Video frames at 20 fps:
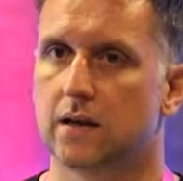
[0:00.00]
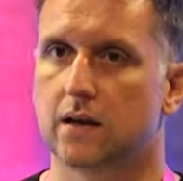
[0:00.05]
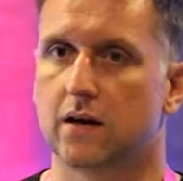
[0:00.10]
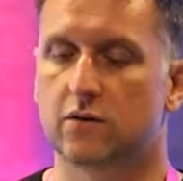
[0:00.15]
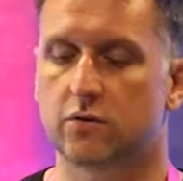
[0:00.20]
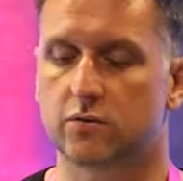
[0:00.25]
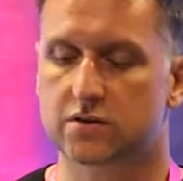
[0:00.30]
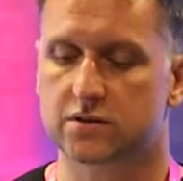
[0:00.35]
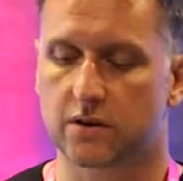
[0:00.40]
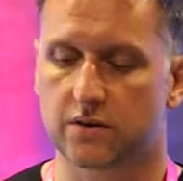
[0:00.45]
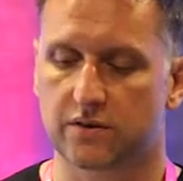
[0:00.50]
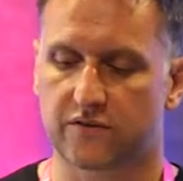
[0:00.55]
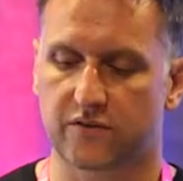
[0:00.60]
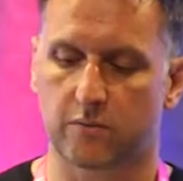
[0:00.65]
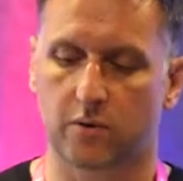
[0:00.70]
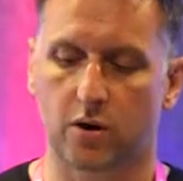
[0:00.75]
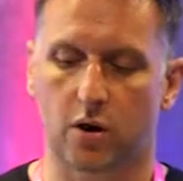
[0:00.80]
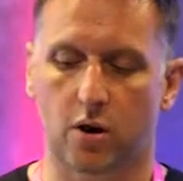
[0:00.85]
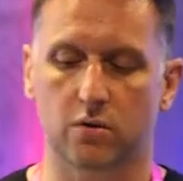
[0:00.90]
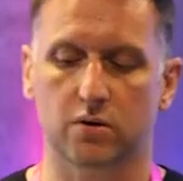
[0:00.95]
And also,
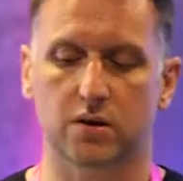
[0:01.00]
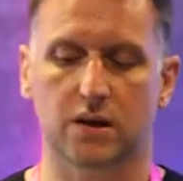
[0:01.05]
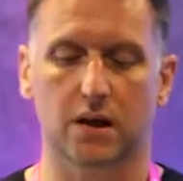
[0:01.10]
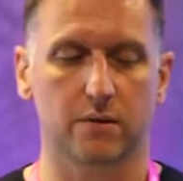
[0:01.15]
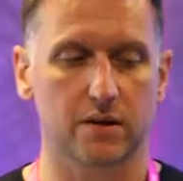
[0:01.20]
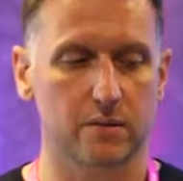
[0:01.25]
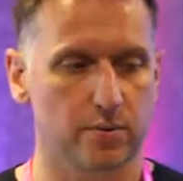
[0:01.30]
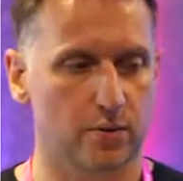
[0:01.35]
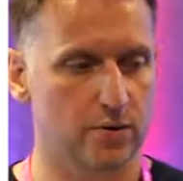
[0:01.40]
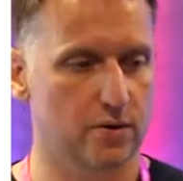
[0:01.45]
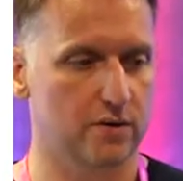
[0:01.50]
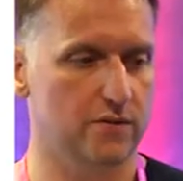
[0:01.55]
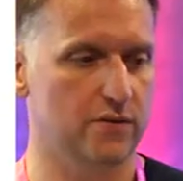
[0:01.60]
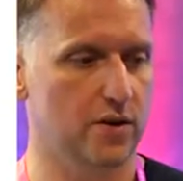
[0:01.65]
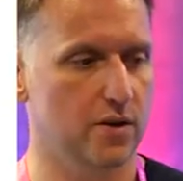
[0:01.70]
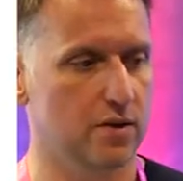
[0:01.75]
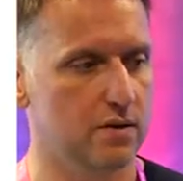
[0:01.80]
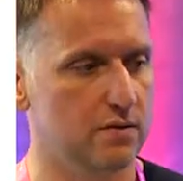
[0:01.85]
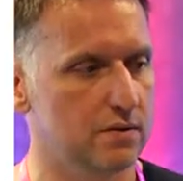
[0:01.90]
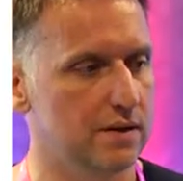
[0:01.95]
from an ongoing point of
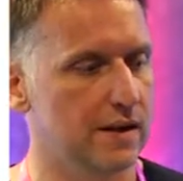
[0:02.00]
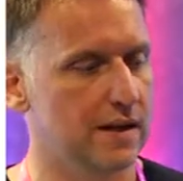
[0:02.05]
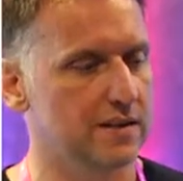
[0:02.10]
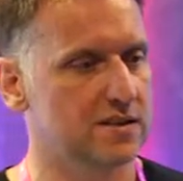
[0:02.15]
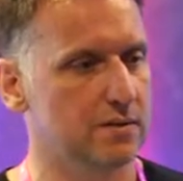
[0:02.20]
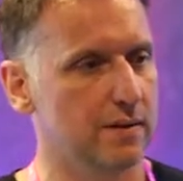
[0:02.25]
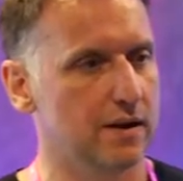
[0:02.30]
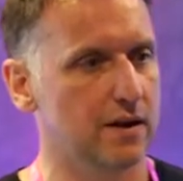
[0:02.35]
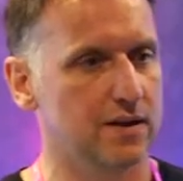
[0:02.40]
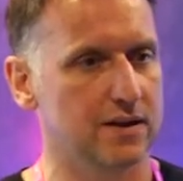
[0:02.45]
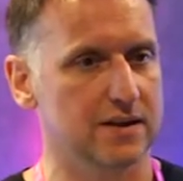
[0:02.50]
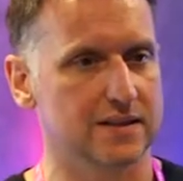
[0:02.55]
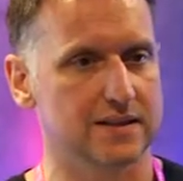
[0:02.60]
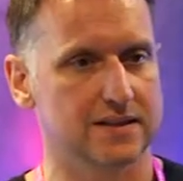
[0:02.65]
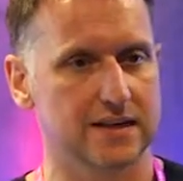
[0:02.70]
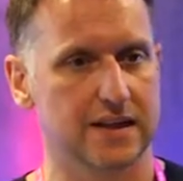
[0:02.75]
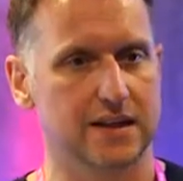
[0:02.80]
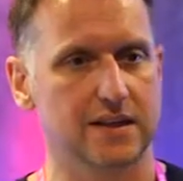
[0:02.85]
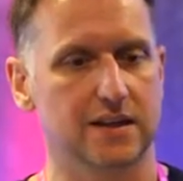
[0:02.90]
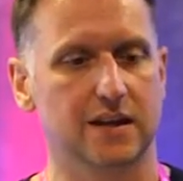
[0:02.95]
view, it's about
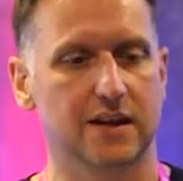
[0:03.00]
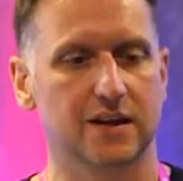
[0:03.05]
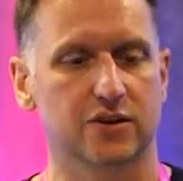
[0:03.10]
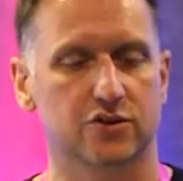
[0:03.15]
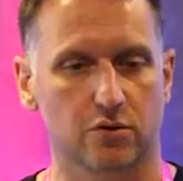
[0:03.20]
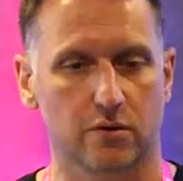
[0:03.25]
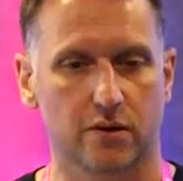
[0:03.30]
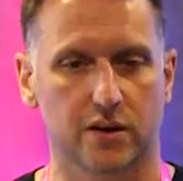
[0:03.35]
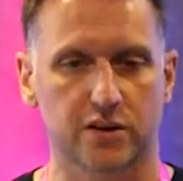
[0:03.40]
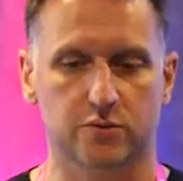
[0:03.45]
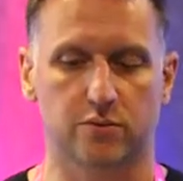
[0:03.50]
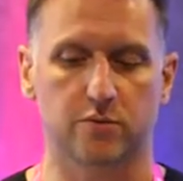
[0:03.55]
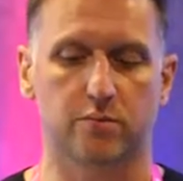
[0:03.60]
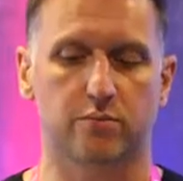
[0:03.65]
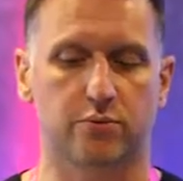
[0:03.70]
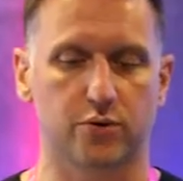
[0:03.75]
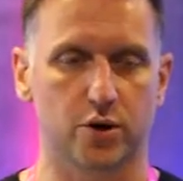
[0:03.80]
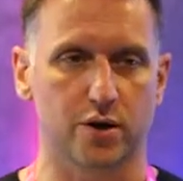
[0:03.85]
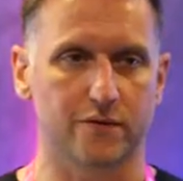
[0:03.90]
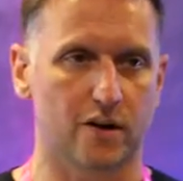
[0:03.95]
continually trying to
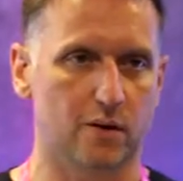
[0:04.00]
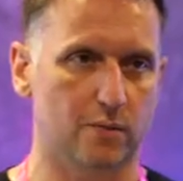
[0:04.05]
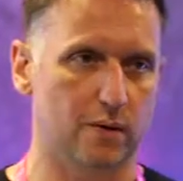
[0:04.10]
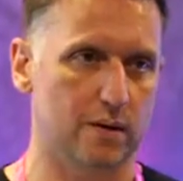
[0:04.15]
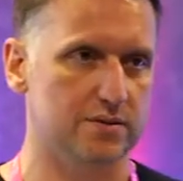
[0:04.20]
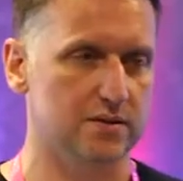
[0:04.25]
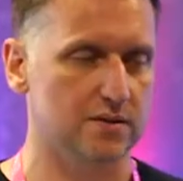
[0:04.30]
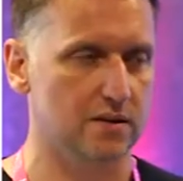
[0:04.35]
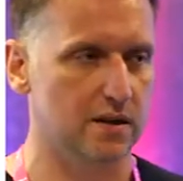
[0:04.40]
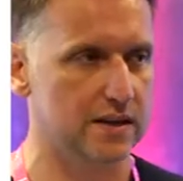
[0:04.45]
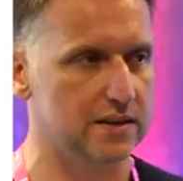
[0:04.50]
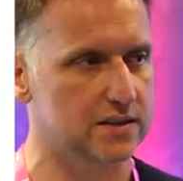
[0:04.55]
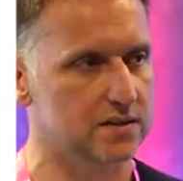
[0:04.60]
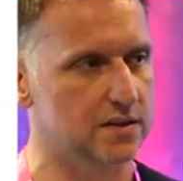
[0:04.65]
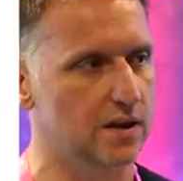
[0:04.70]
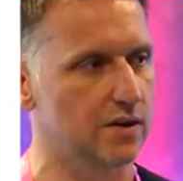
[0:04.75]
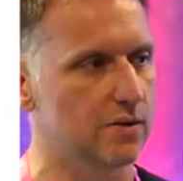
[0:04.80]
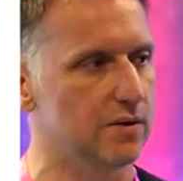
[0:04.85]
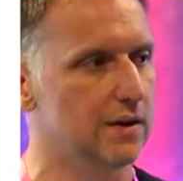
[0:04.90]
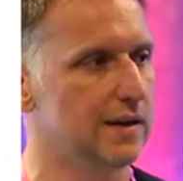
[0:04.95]
improve our website.
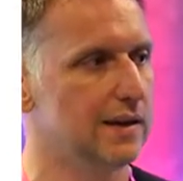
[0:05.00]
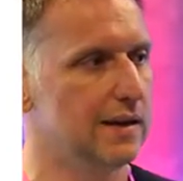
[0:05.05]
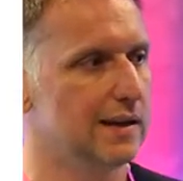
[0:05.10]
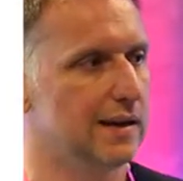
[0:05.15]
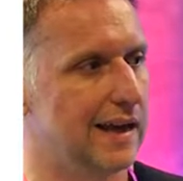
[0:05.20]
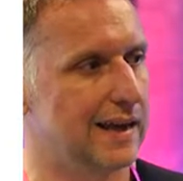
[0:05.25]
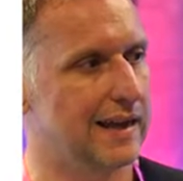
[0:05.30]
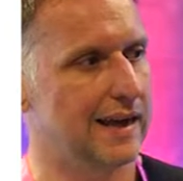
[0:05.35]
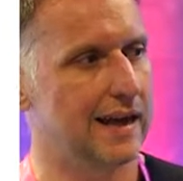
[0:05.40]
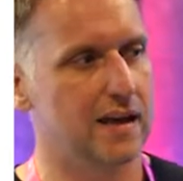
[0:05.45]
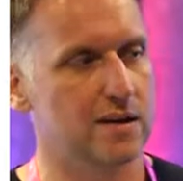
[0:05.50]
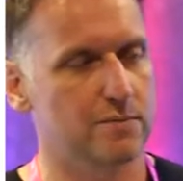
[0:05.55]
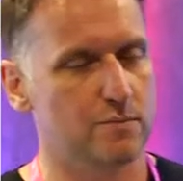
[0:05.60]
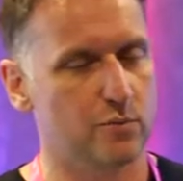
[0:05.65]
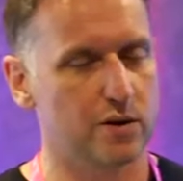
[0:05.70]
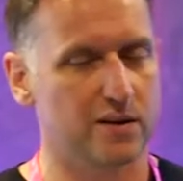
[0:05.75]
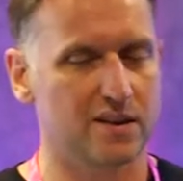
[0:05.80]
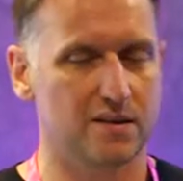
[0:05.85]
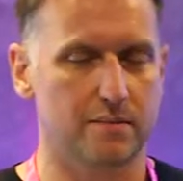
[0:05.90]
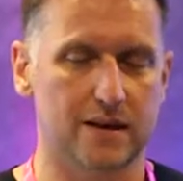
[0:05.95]
So again,
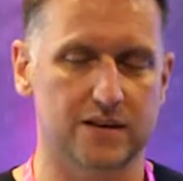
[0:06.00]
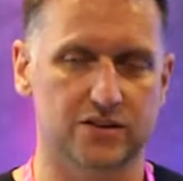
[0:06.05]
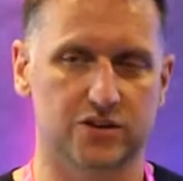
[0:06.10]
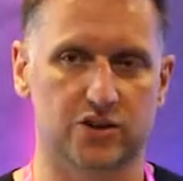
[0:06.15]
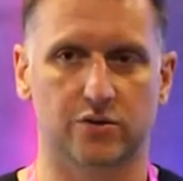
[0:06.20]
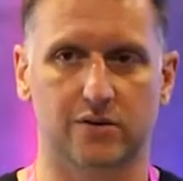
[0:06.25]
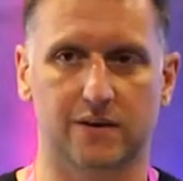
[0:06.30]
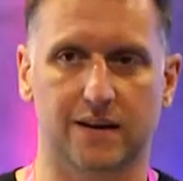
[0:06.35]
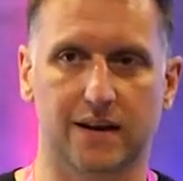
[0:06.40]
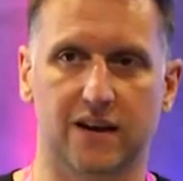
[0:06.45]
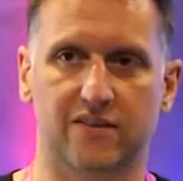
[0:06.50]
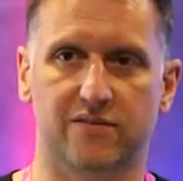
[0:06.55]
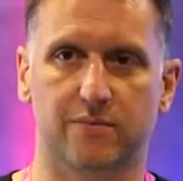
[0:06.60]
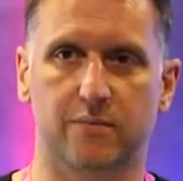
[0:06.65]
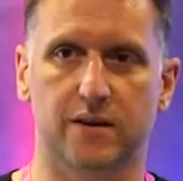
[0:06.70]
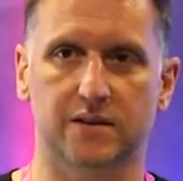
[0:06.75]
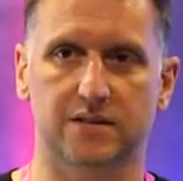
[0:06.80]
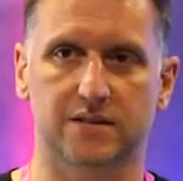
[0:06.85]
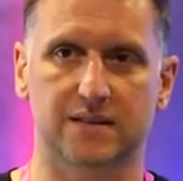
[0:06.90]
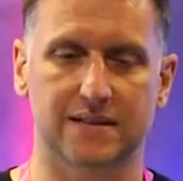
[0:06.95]
one of the messages you're going to hear
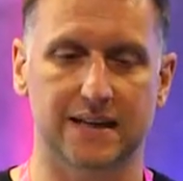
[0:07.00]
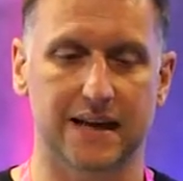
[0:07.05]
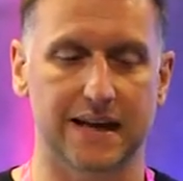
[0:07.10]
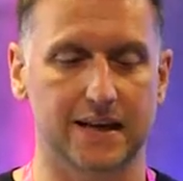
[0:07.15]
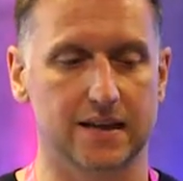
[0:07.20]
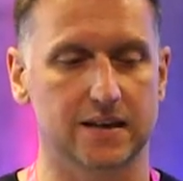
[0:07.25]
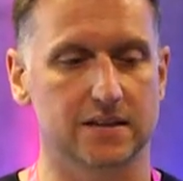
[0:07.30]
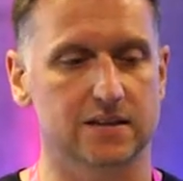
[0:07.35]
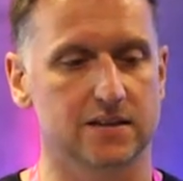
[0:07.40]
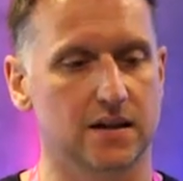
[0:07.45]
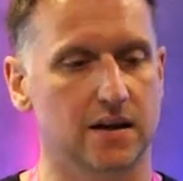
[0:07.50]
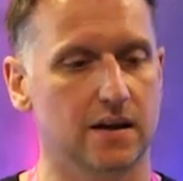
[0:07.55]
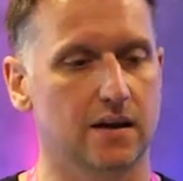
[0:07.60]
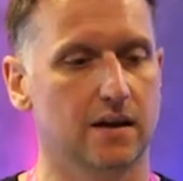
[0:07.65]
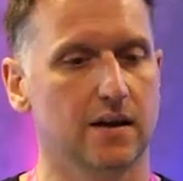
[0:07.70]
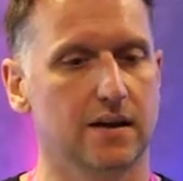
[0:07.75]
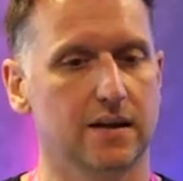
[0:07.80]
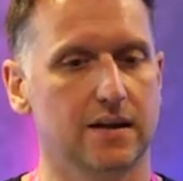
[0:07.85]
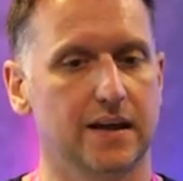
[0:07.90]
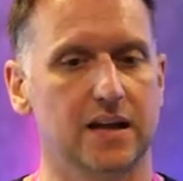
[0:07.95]
from us today is
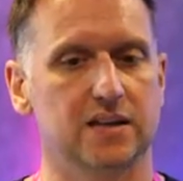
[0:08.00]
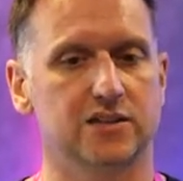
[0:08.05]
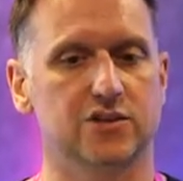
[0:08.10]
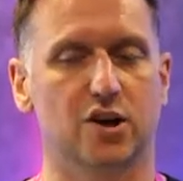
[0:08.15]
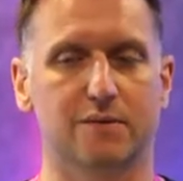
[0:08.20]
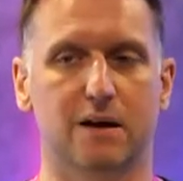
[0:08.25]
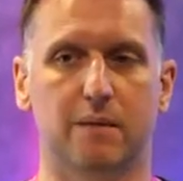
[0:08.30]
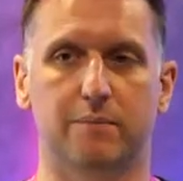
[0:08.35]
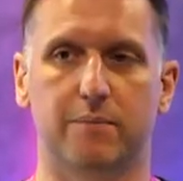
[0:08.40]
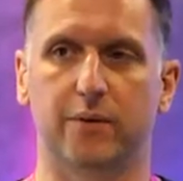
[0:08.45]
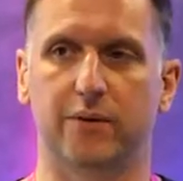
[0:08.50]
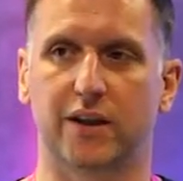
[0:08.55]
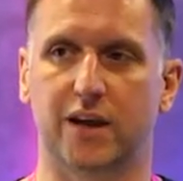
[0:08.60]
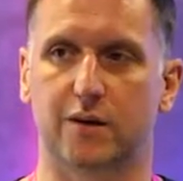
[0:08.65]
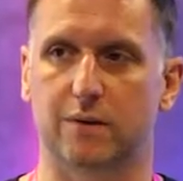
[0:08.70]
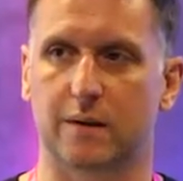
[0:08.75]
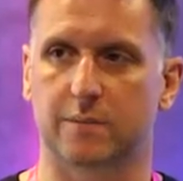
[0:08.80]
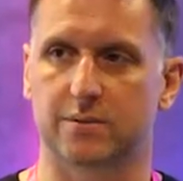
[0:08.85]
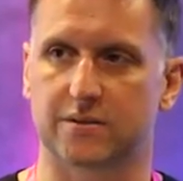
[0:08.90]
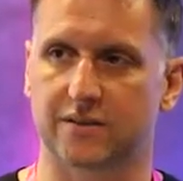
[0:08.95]
that it's not about building
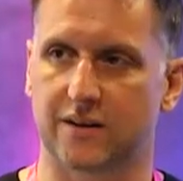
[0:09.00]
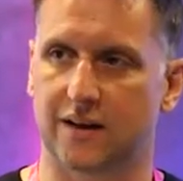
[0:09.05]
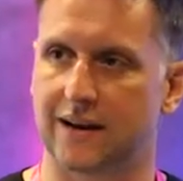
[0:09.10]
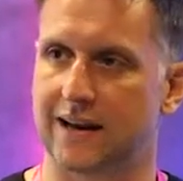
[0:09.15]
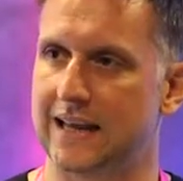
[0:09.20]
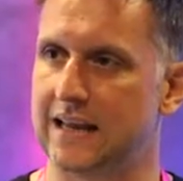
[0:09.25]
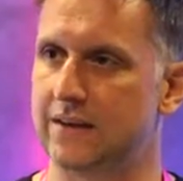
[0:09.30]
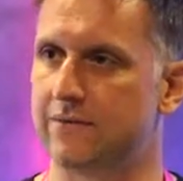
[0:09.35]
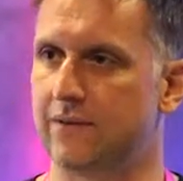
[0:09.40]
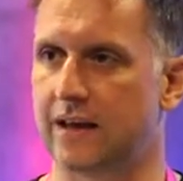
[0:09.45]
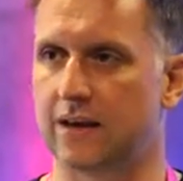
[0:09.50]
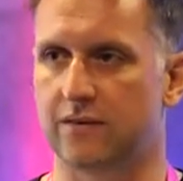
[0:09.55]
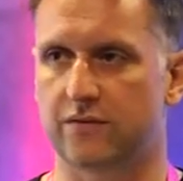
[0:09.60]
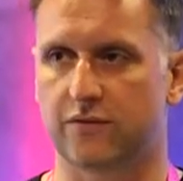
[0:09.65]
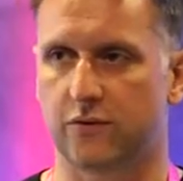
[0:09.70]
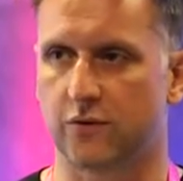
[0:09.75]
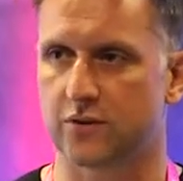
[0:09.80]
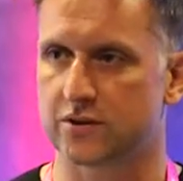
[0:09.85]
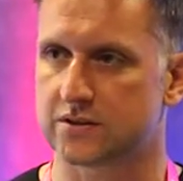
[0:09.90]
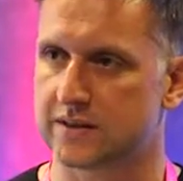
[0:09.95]
a website and leaving it
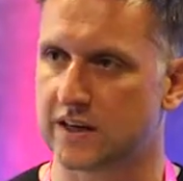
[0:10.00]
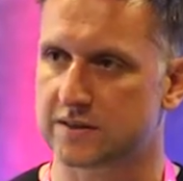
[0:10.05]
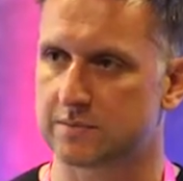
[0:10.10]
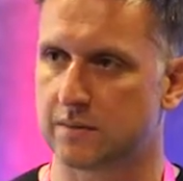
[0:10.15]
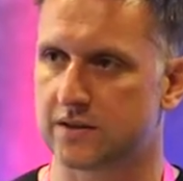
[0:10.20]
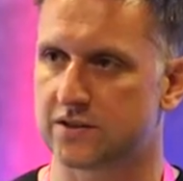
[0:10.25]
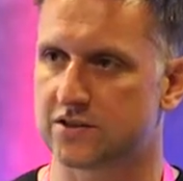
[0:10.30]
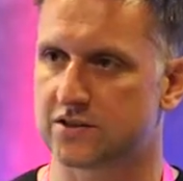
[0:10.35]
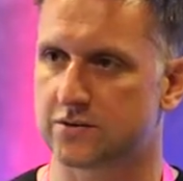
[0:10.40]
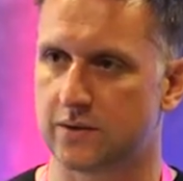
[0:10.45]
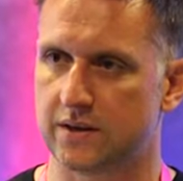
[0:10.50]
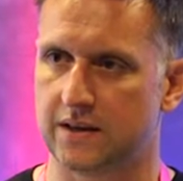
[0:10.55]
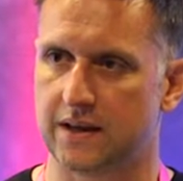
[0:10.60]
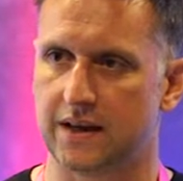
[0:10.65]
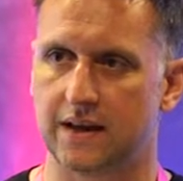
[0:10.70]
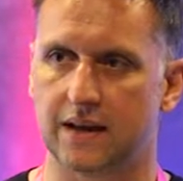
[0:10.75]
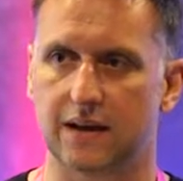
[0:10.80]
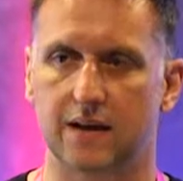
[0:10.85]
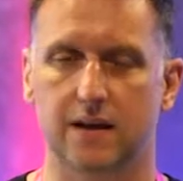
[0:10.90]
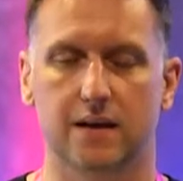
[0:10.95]
for 6 months to a
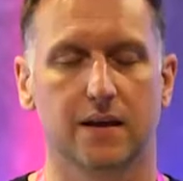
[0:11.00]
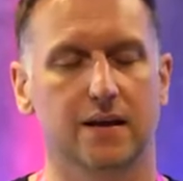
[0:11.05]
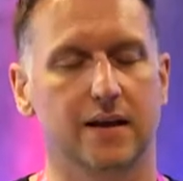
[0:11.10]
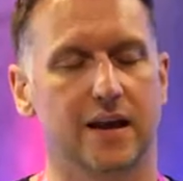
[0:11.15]
year.